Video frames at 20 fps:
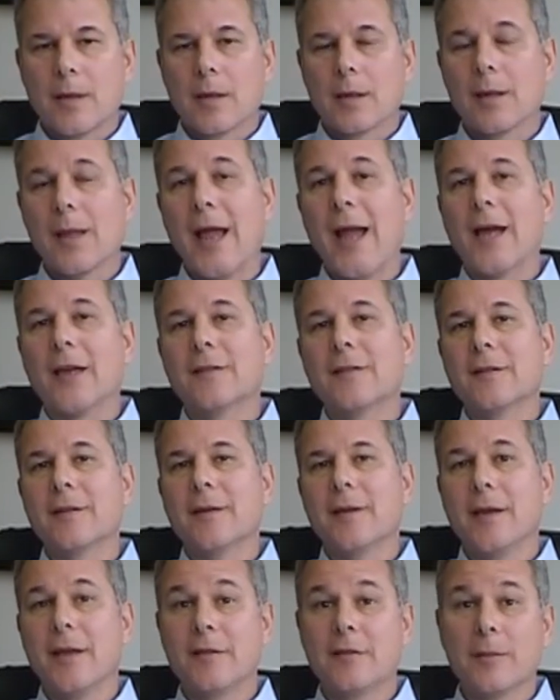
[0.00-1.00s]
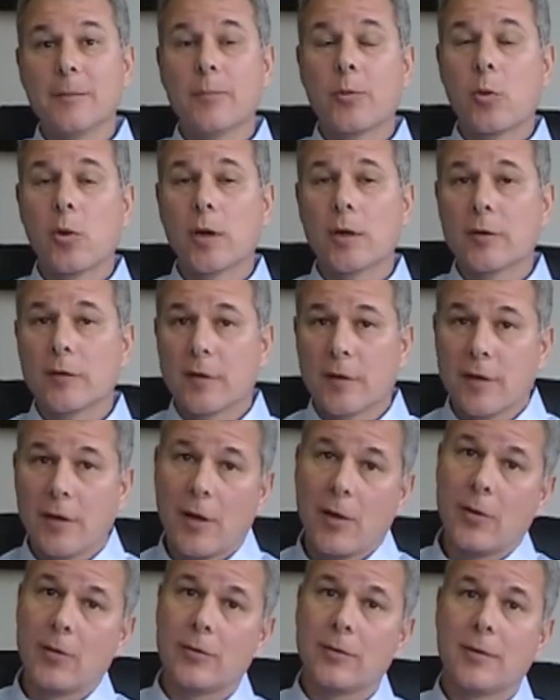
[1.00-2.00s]
Last, it's important to
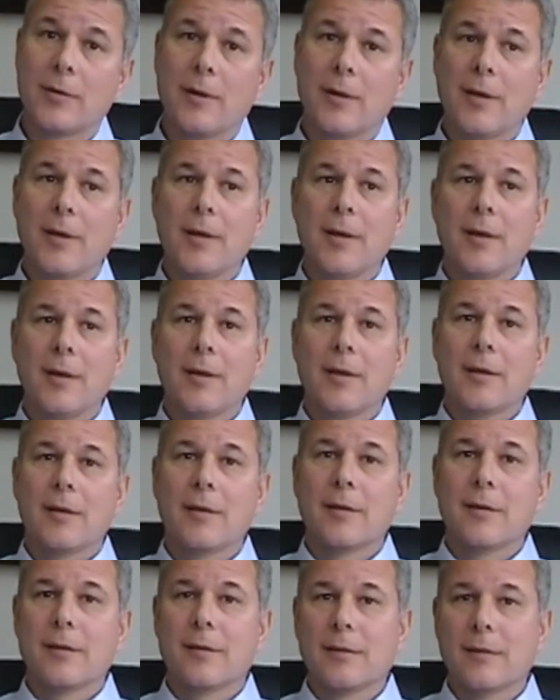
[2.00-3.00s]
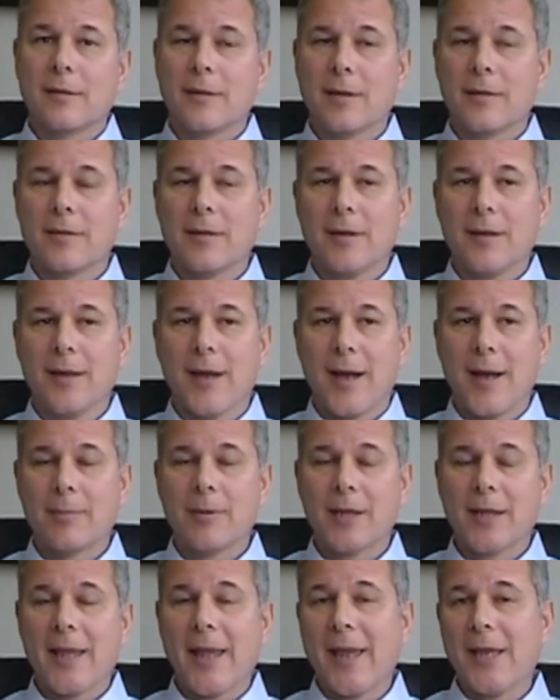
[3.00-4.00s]
note that the
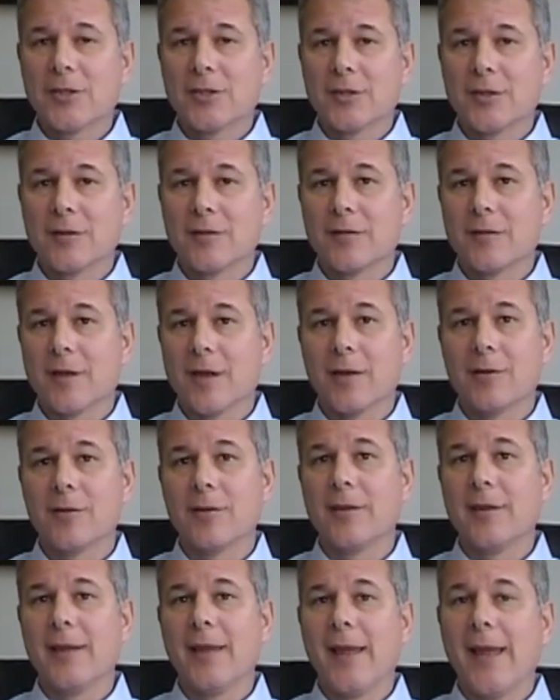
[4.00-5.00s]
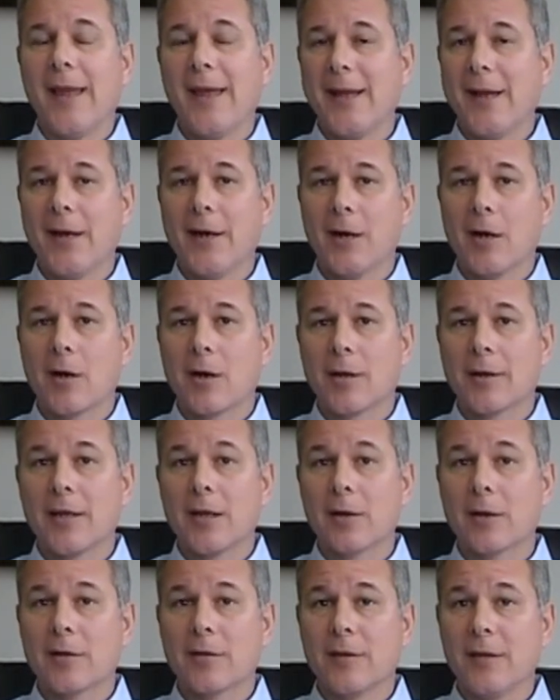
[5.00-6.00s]
obligations under the AIR
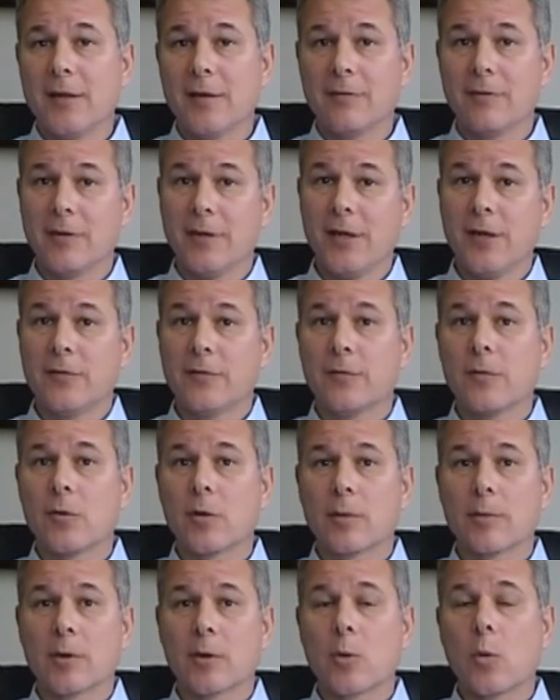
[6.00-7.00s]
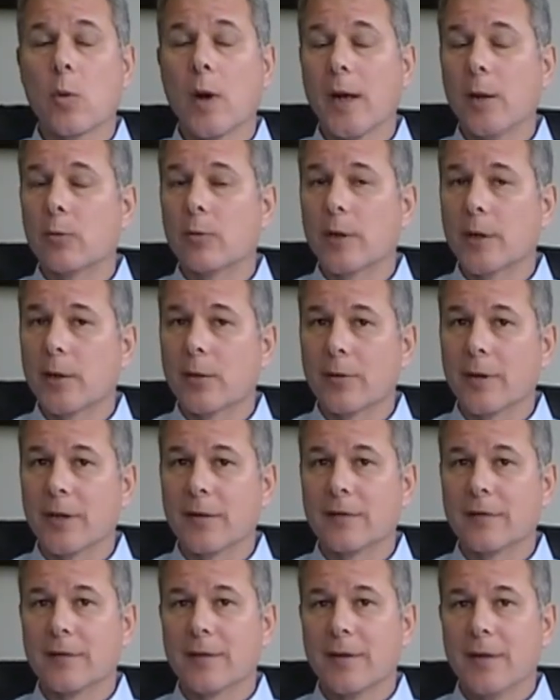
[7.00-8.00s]
Guarantee of Lease form are quite
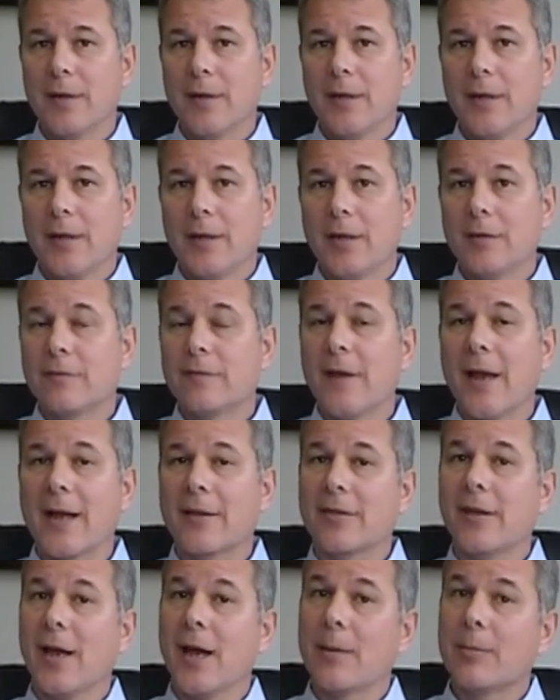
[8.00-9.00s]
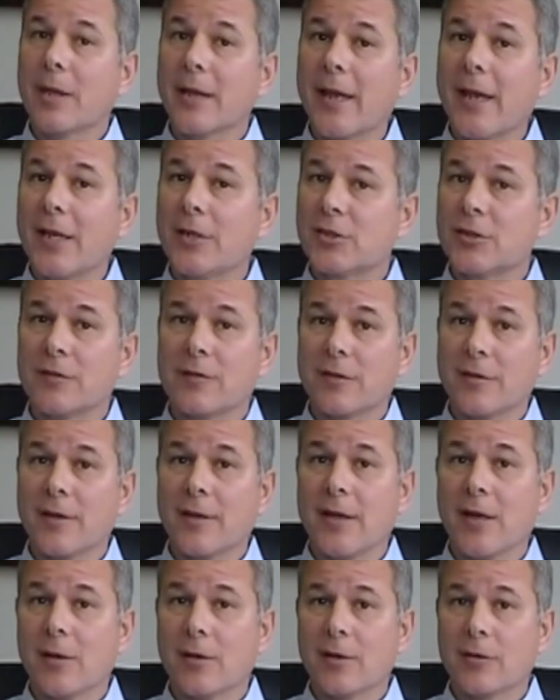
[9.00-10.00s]
rigorous. In fact, the obligations of the
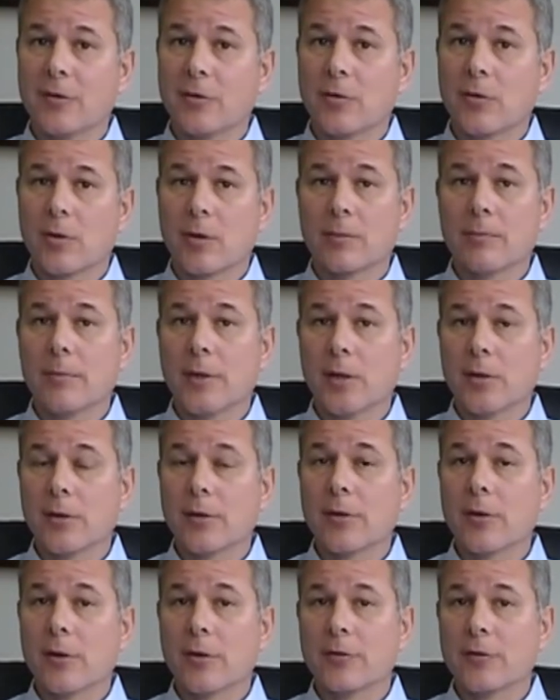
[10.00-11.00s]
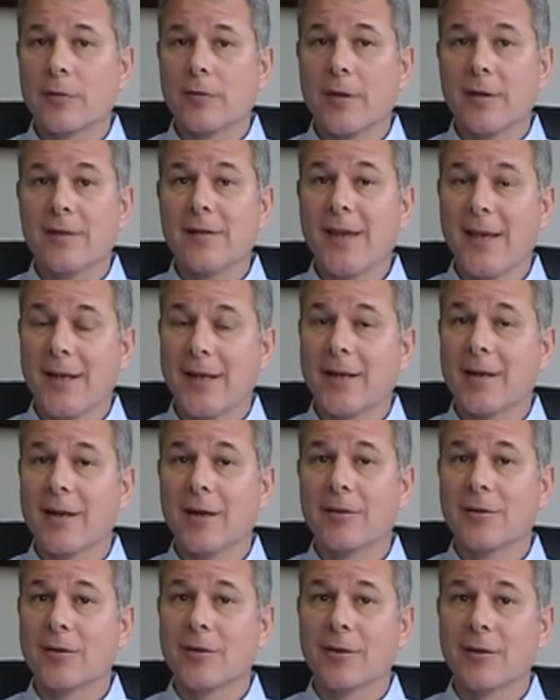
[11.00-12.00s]
guarantor mirror those of the tenant
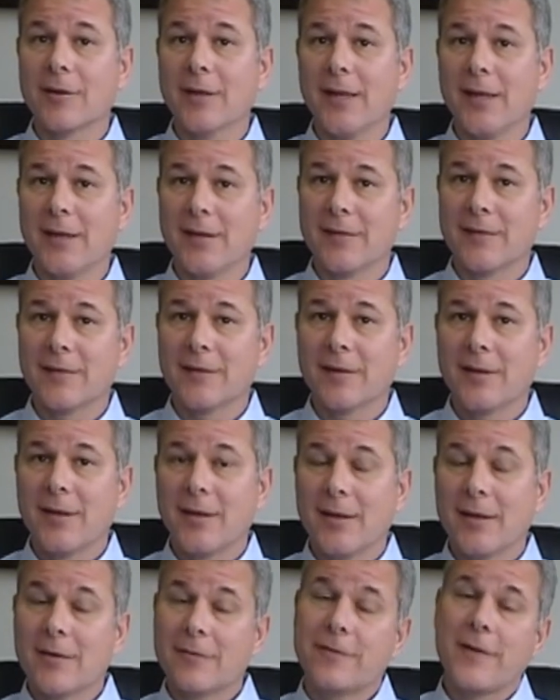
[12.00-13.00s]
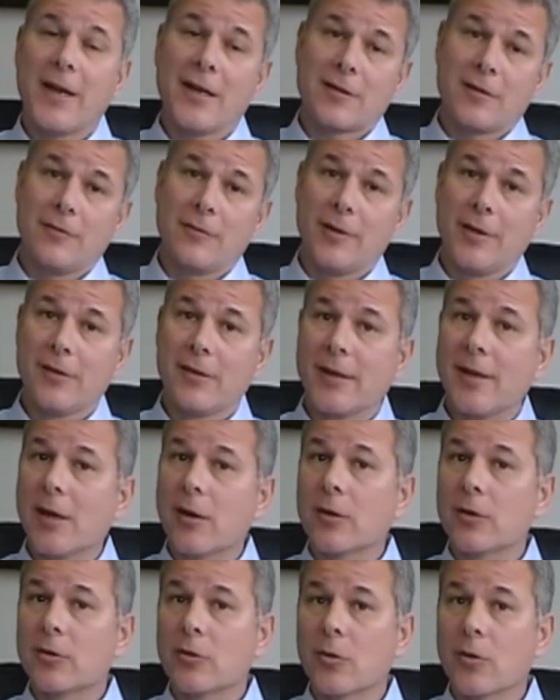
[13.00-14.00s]
under the lease. Effectively, the
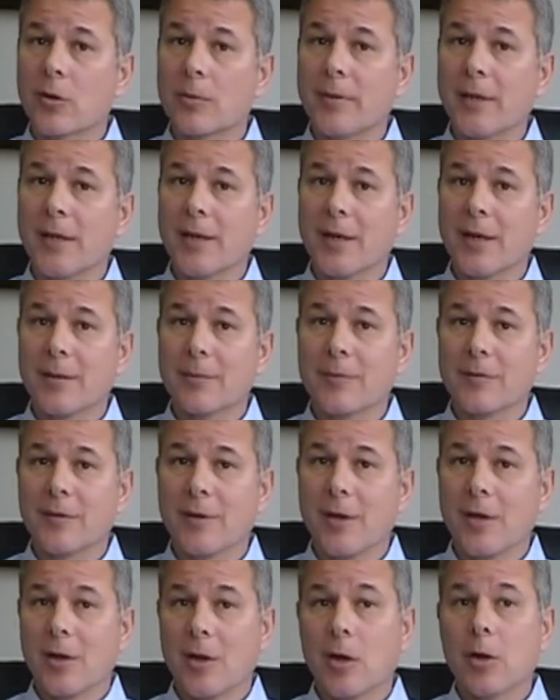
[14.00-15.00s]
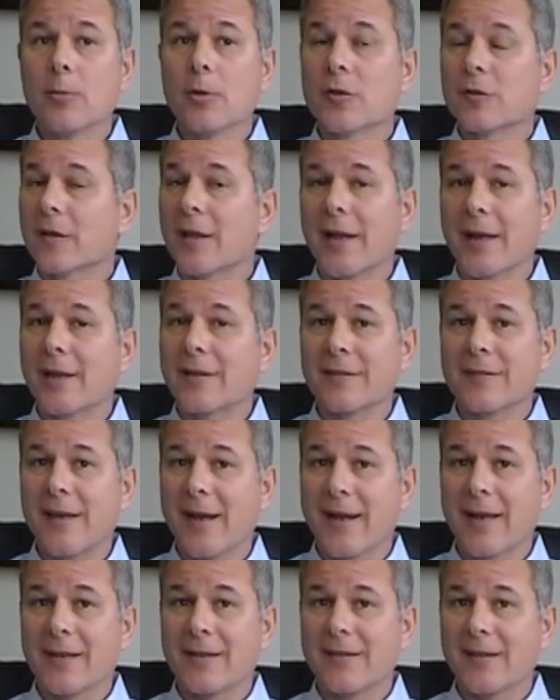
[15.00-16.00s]
guarantor becomes almost like a
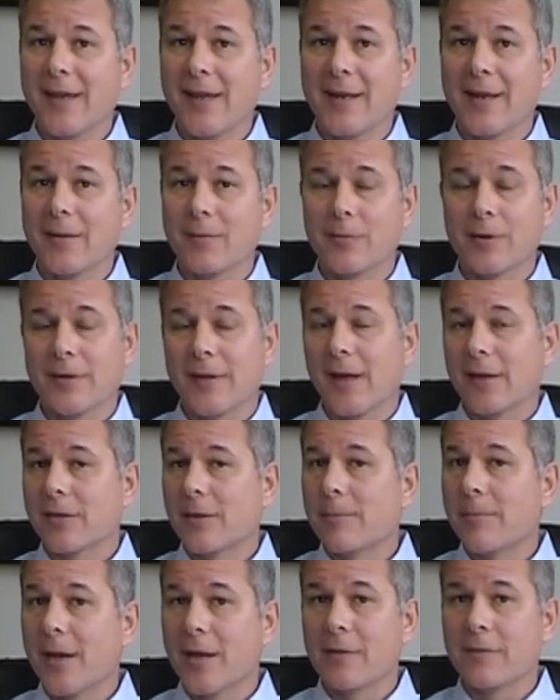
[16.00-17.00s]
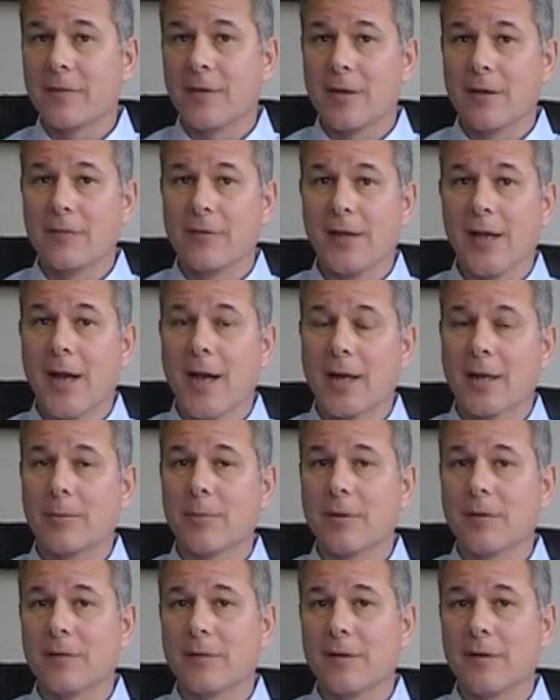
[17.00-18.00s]
second tenant without the benefit of the
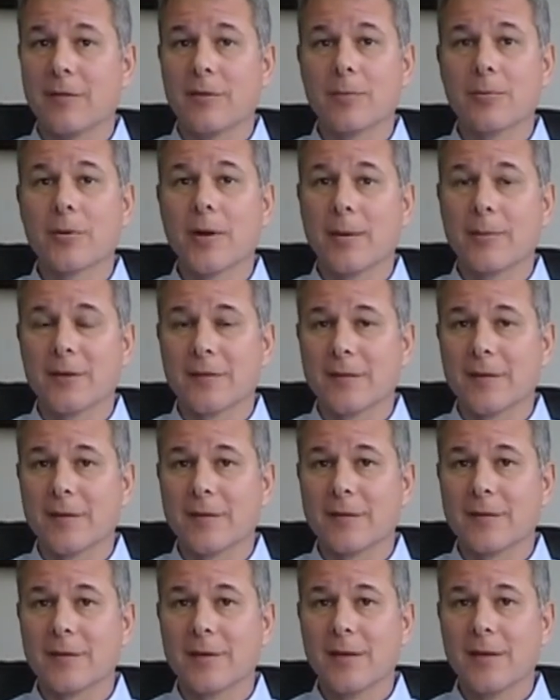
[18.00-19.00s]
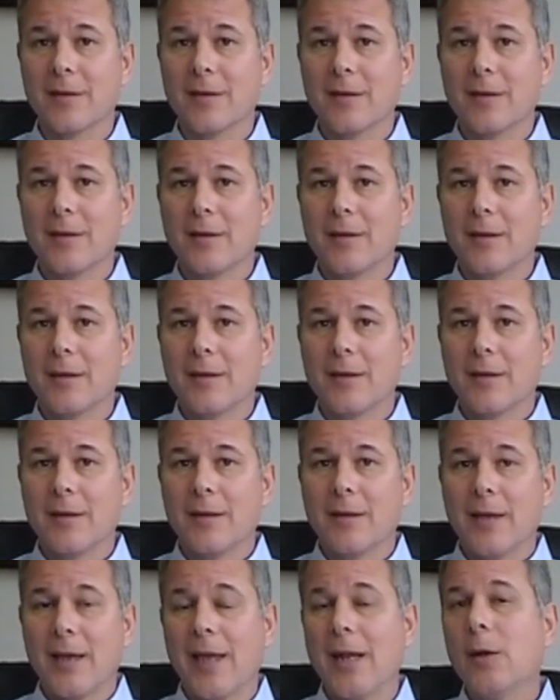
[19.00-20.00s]
occupancy of the premises.
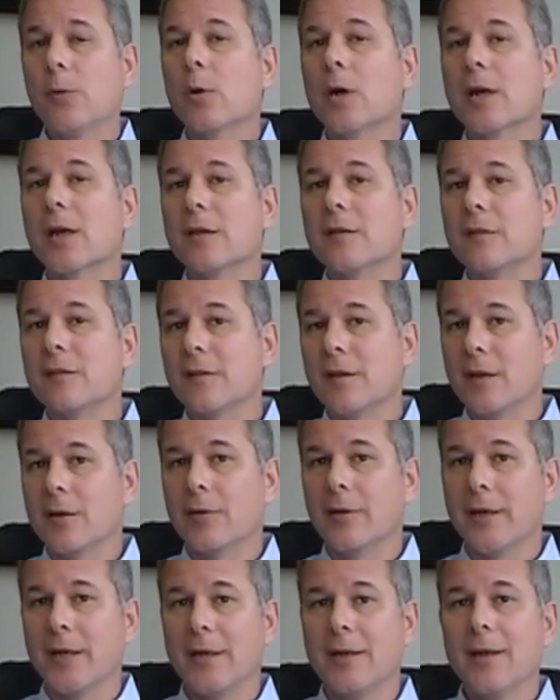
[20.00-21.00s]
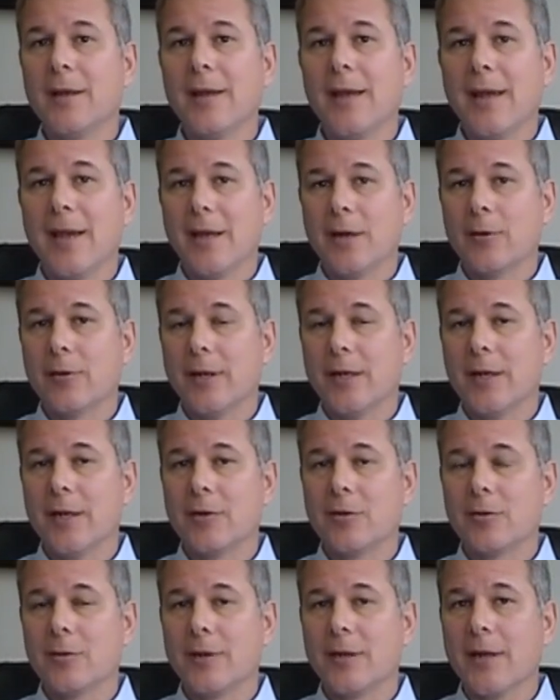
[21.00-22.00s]
Anyone considering entering
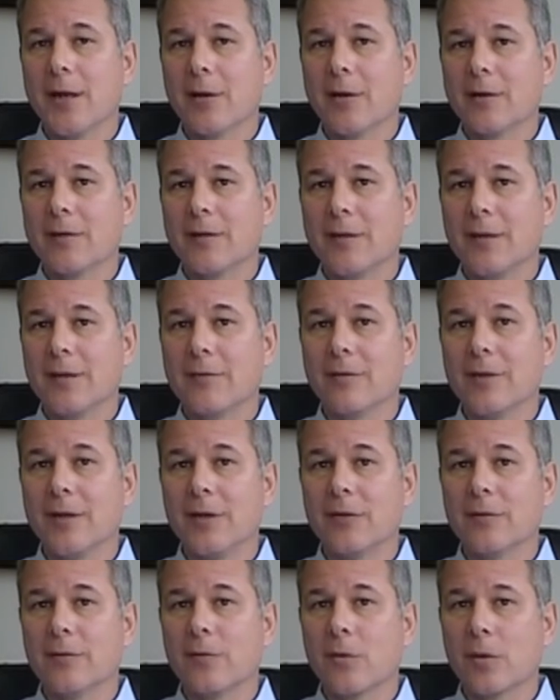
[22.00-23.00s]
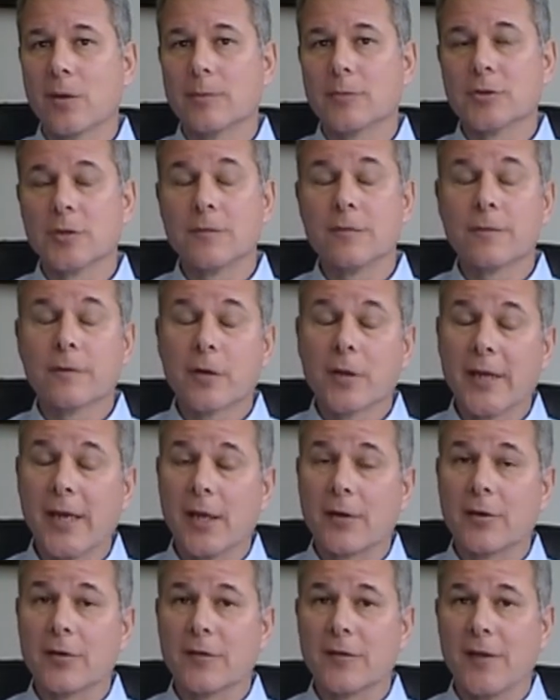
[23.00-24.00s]
into a guarantee of lease form should fully
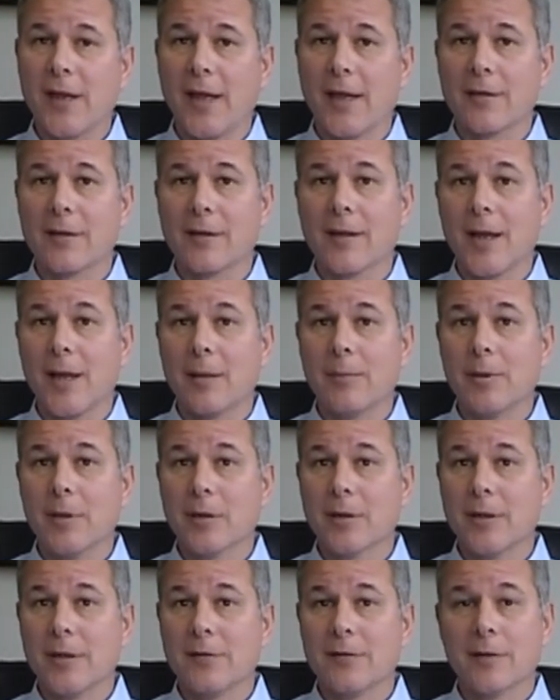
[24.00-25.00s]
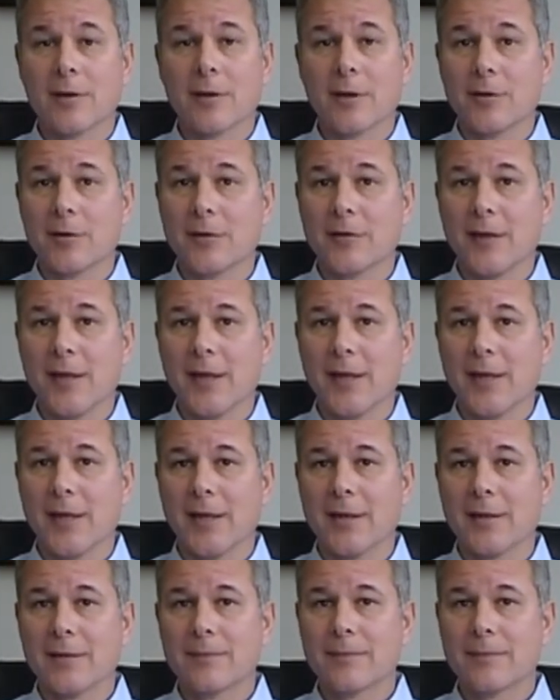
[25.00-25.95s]
understand the liabilities they're undertaking.